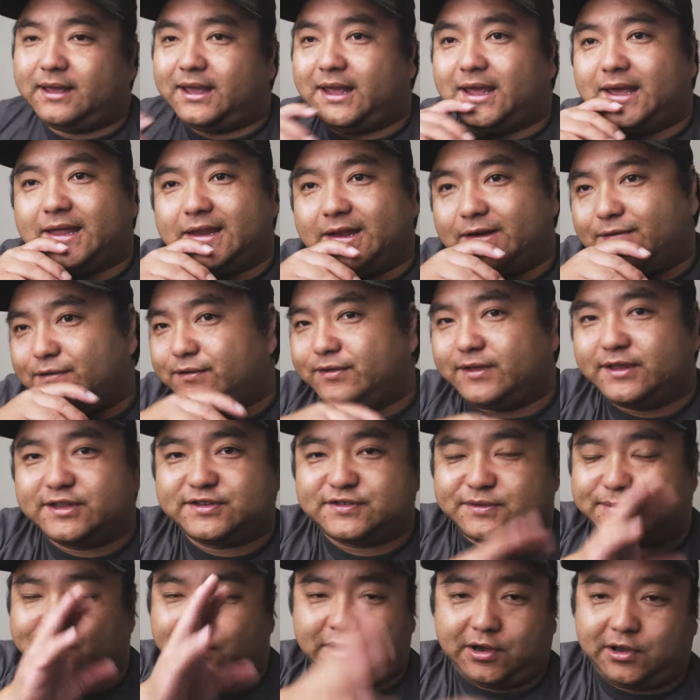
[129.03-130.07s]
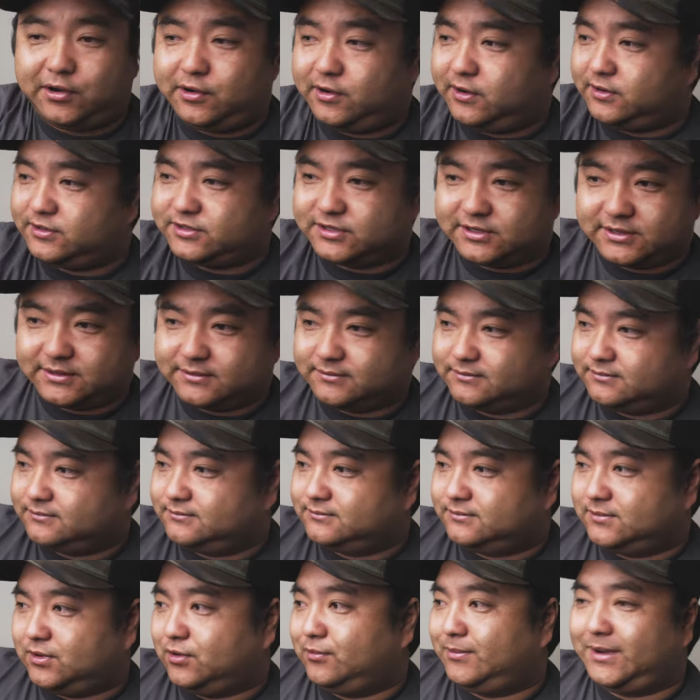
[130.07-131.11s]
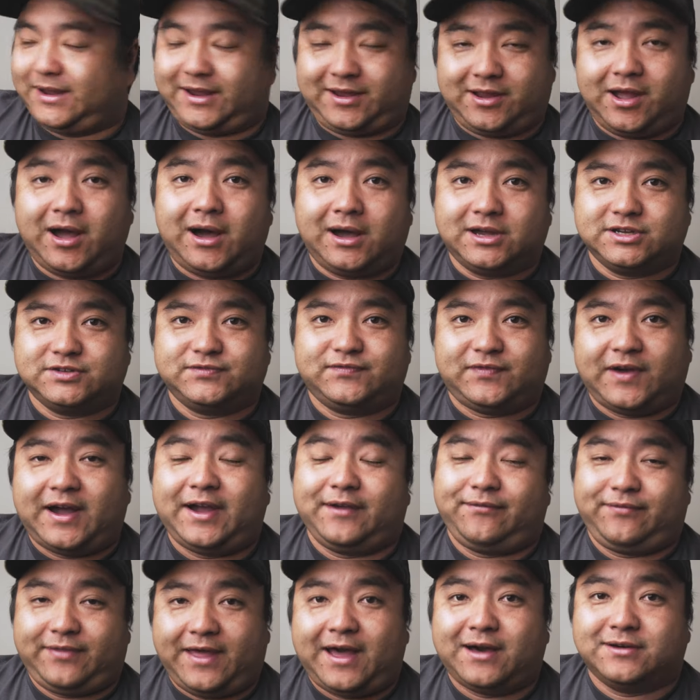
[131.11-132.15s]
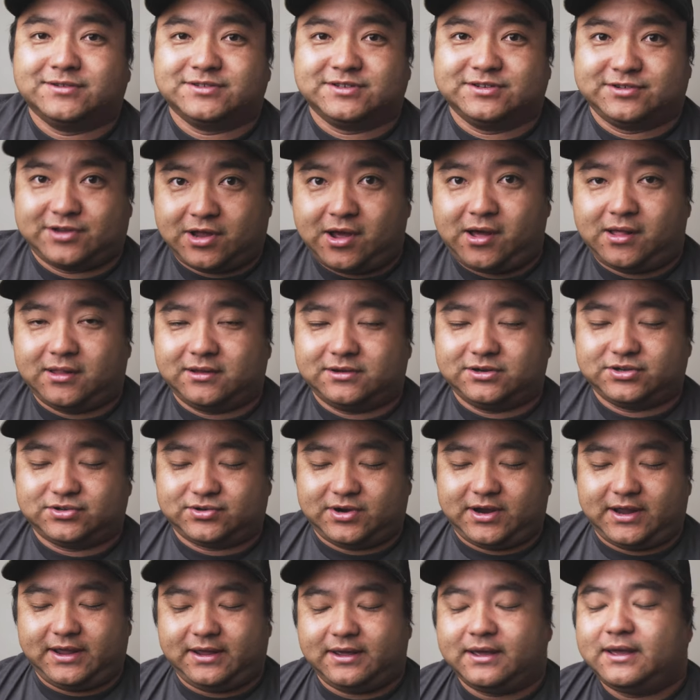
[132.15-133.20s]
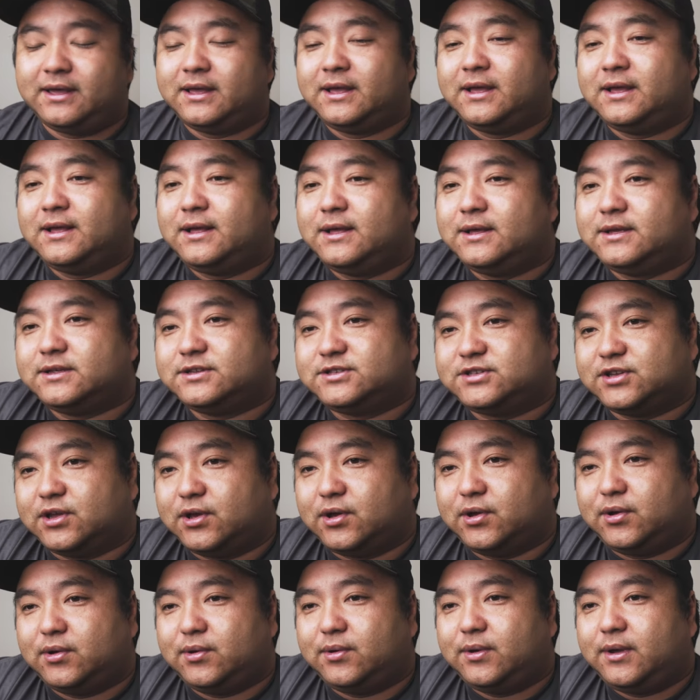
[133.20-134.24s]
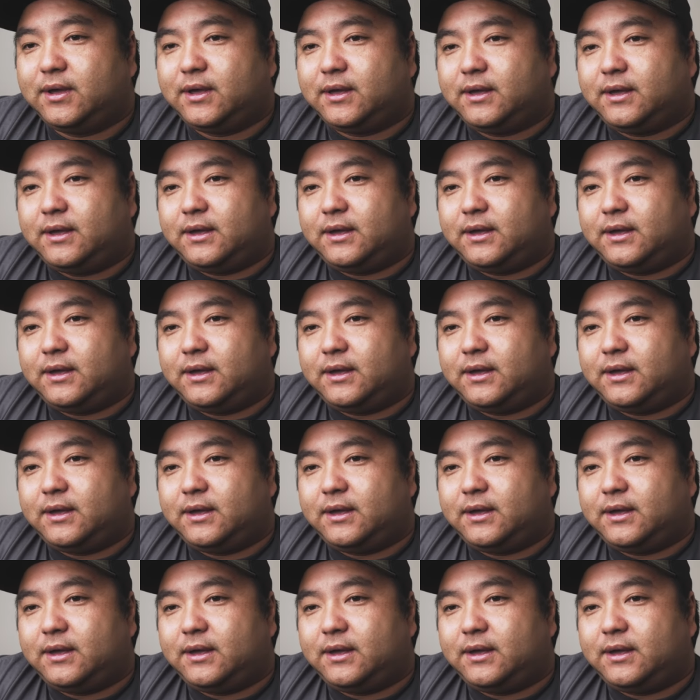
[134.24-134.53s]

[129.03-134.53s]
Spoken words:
And everything's from $100 to, oh my gosh, $5,000, right? So